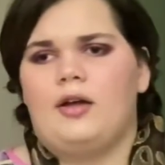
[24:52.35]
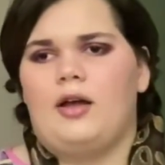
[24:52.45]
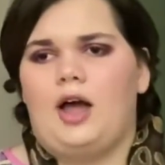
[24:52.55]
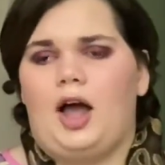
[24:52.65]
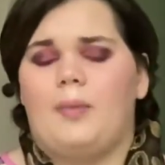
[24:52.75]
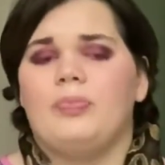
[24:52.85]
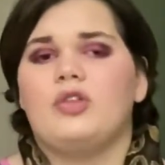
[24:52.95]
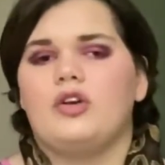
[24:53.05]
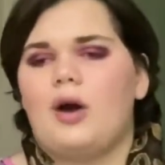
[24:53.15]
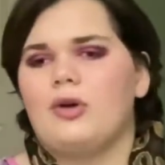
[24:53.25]

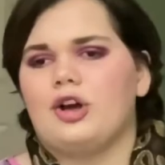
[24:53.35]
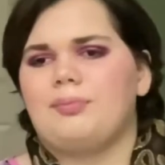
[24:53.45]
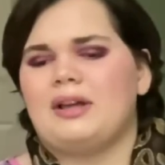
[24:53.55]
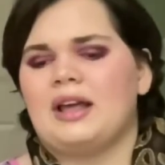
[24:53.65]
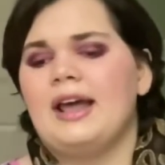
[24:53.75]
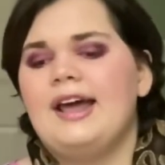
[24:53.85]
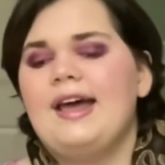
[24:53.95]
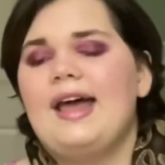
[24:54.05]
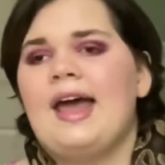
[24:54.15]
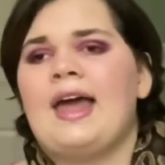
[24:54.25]
Go Herping,
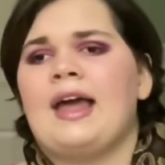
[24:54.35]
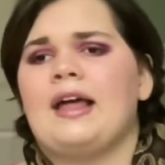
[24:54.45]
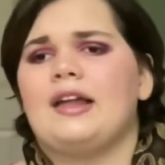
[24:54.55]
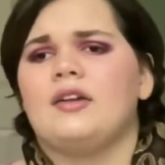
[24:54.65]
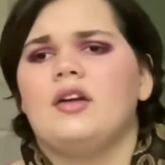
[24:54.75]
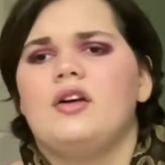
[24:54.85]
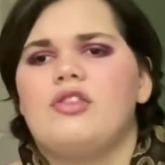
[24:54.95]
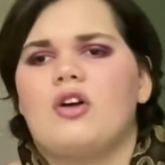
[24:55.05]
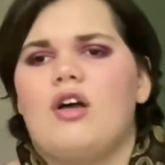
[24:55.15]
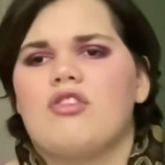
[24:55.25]
and there are
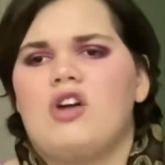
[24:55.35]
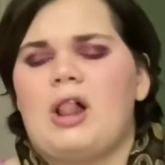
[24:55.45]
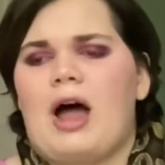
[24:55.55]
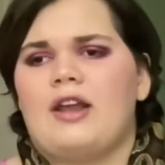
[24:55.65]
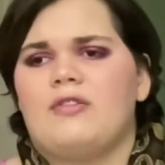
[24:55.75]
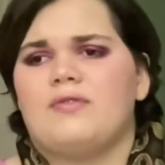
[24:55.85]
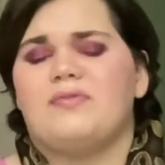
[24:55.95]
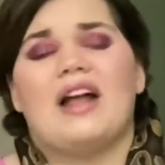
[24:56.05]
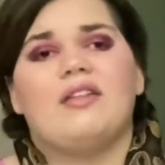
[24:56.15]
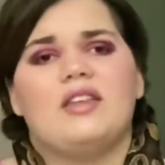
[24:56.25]
also a lot of
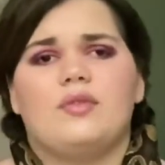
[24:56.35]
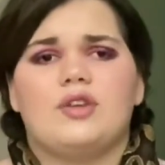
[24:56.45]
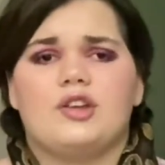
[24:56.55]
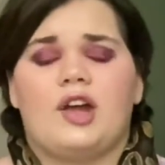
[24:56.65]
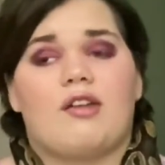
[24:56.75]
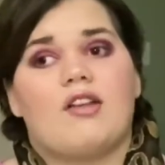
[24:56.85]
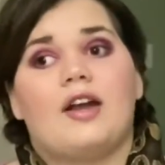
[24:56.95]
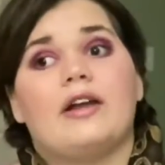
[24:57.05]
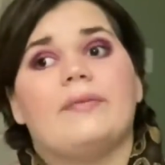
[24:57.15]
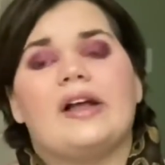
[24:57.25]

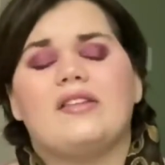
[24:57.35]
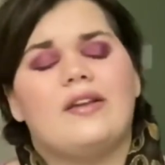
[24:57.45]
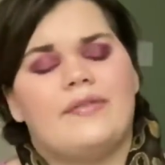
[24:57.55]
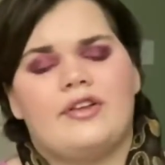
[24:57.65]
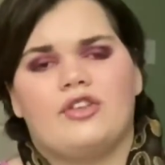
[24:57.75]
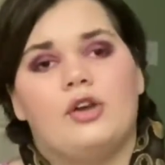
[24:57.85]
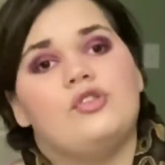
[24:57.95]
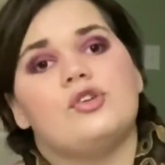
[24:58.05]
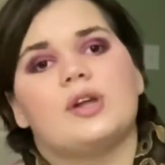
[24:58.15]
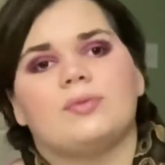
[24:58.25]
exotic vet TV shows you
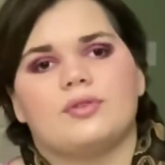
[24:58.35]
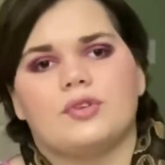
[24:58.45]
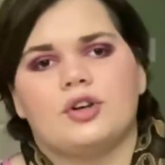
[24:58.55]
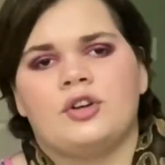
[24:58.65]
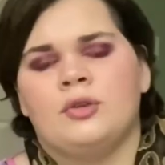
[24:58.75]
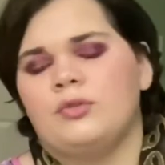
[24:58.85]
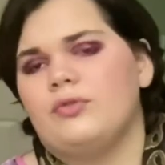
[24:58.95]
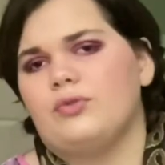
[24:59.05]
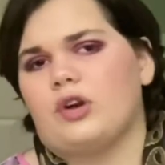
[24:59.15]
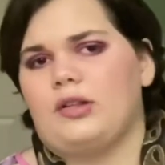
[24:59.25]
can refer to
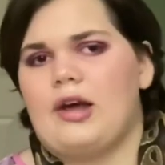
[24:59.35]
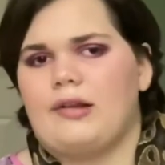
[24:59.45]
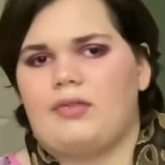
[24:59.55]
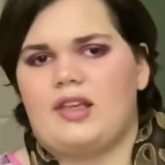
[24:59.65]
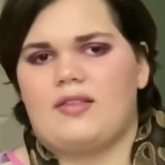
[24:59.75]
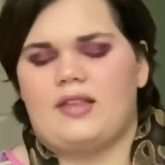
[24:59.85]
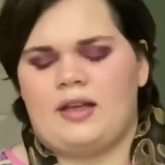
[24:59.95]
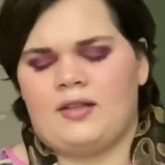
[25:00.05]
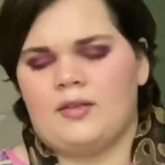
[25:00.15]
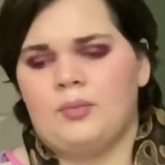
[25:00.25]
for a lot of these things.